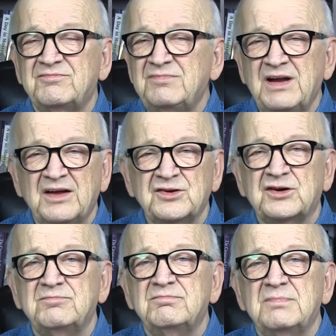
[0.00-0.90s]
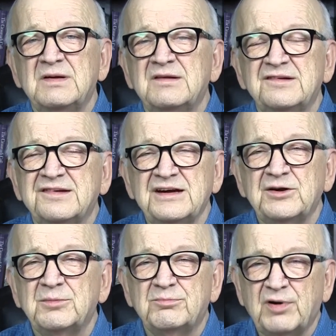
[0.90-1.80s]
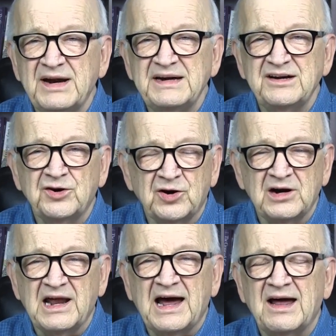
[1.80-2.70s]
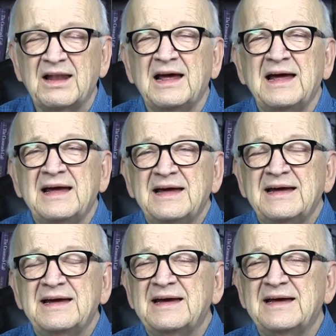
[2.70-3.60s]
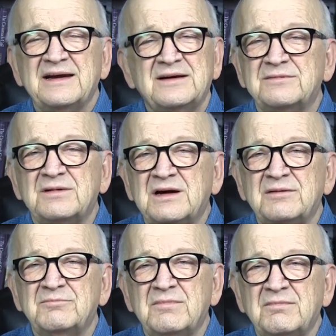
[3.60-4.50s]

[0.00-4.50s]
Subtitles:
another singer, Brandi Carlisle, and a